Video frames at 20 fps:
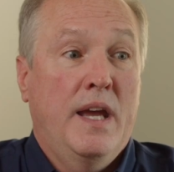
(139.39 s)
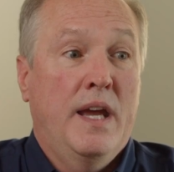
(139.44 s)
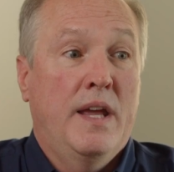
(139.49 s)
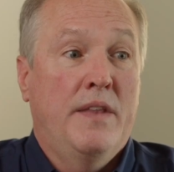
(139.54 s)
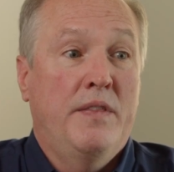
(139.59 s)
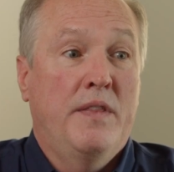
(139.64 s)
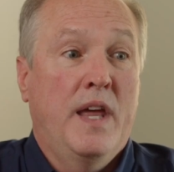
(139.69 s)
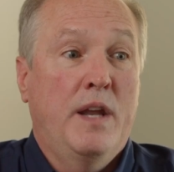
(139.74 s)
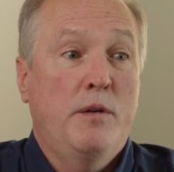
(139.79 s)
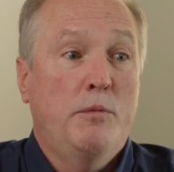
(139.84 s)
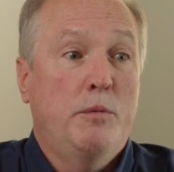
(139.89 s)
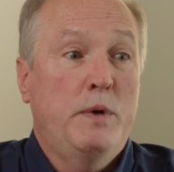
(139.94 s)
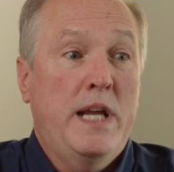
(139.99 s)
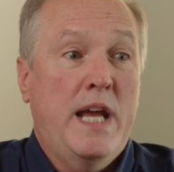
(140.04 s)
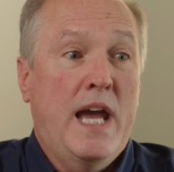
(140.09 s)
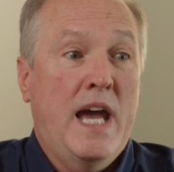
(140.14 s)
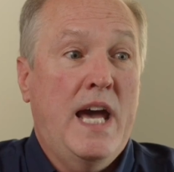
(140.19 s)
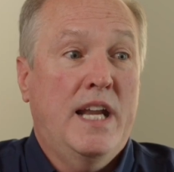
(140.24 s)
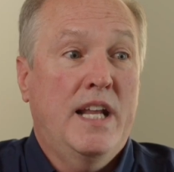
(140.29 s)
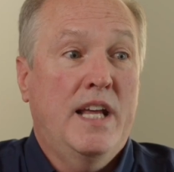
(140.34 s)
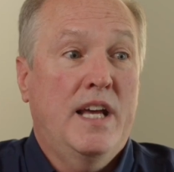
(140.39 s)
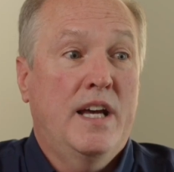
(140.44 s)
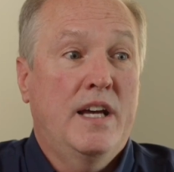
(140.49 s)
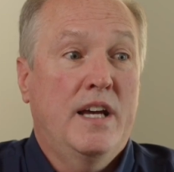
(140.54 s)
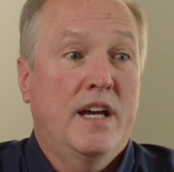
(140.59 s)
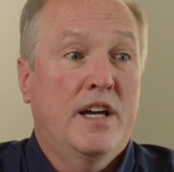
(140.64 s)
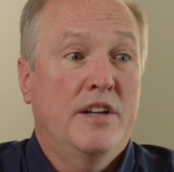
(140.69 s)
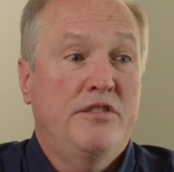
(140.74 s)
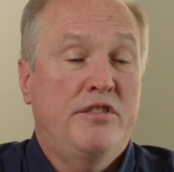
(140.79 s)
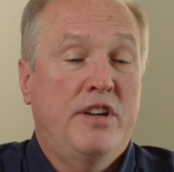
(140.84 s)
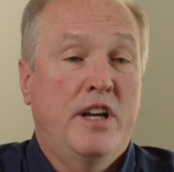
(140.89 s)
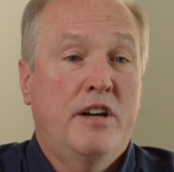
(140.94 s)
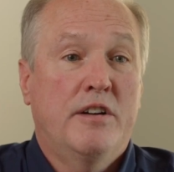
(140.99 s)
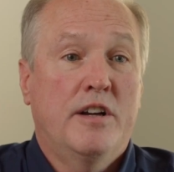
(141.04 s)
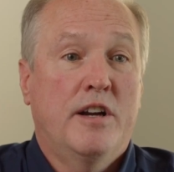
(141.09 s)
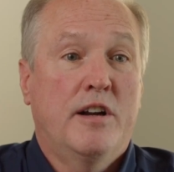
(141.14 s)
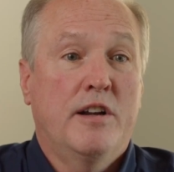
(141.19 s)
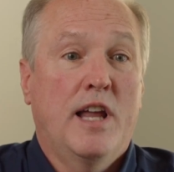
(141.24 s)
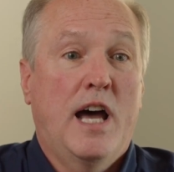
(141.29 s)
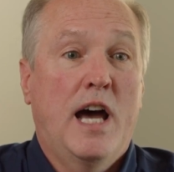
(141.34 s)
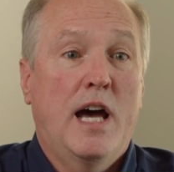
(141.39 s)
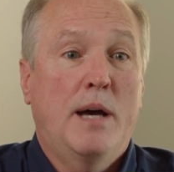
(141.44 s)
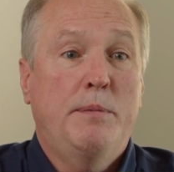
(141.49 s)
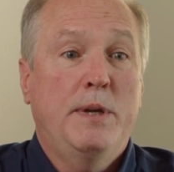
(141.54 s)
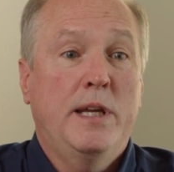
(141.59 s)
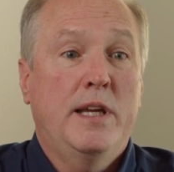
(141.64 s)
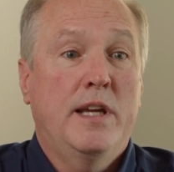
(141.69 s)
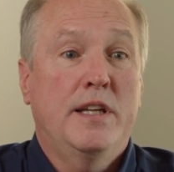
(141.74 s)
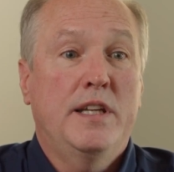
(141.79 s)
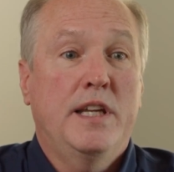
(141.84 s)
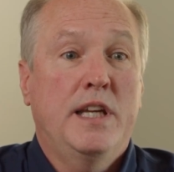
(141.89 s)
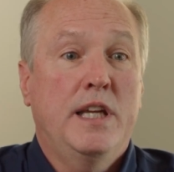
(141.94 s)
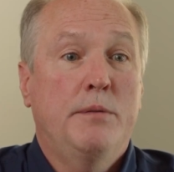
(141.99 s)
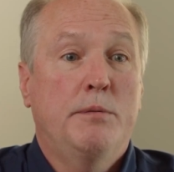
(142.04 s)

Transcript: and then we had a chair in our lobby, and he